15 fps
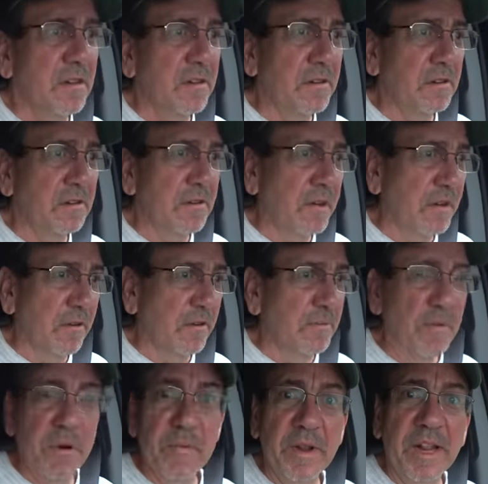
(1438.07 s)
or, or
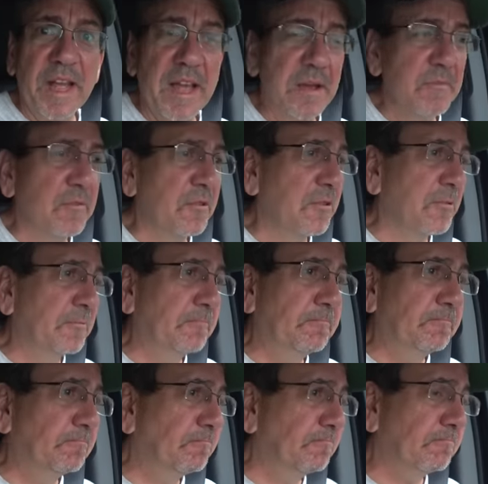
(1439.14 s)
Birmingham or
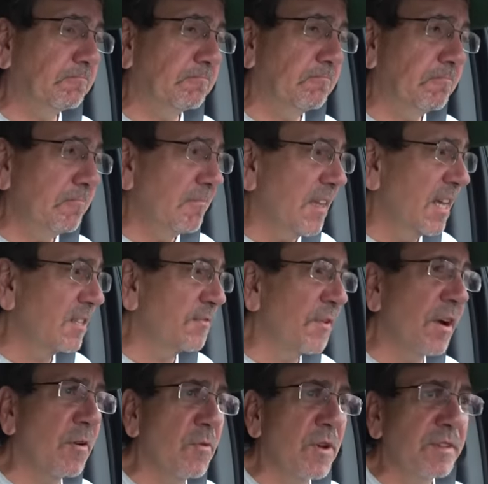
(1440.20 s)
as
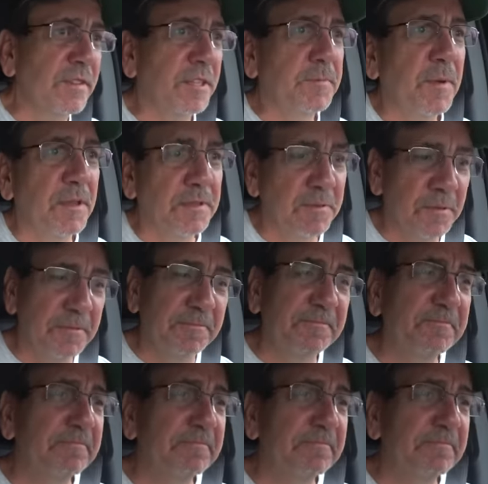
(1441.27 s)
far west as possible.